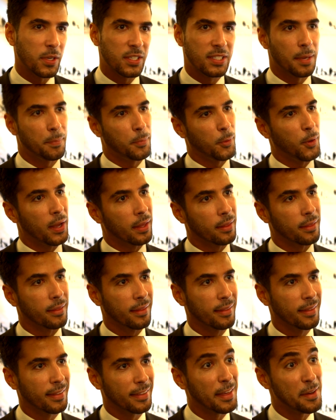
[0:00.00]
and help uh,
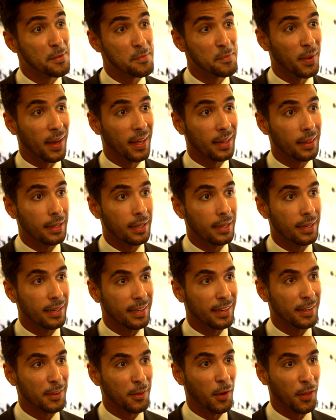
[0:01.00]
people and
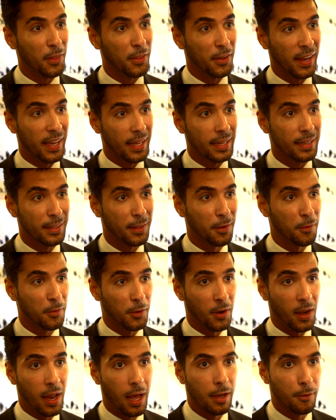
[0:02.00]
organizations. So I've been
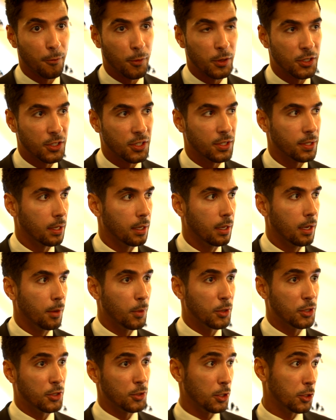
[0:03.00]
donating my time
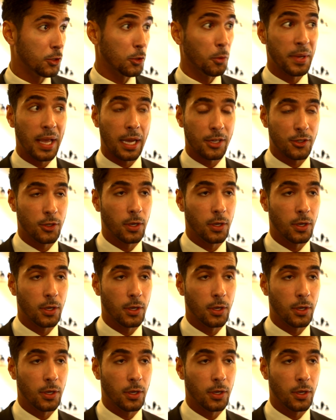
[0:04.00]
recently to this